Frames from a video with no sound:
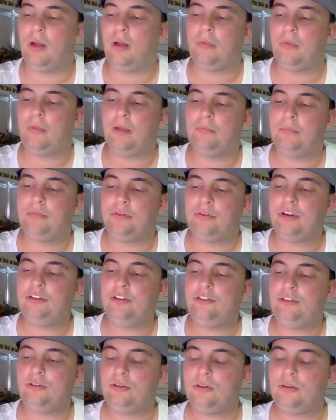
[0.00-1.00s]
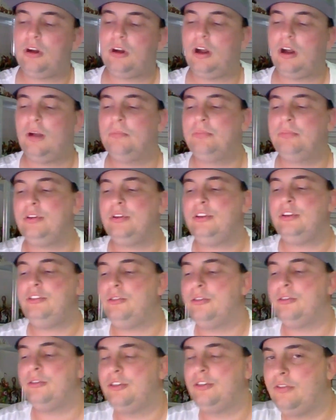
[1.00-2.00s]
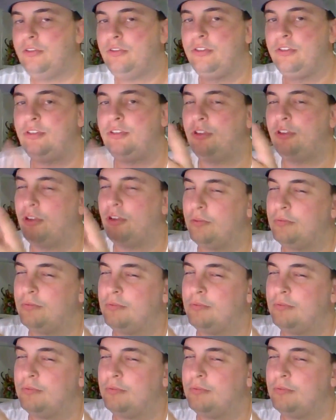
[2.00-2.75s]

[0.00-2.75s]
I'm pretty sure it differs though.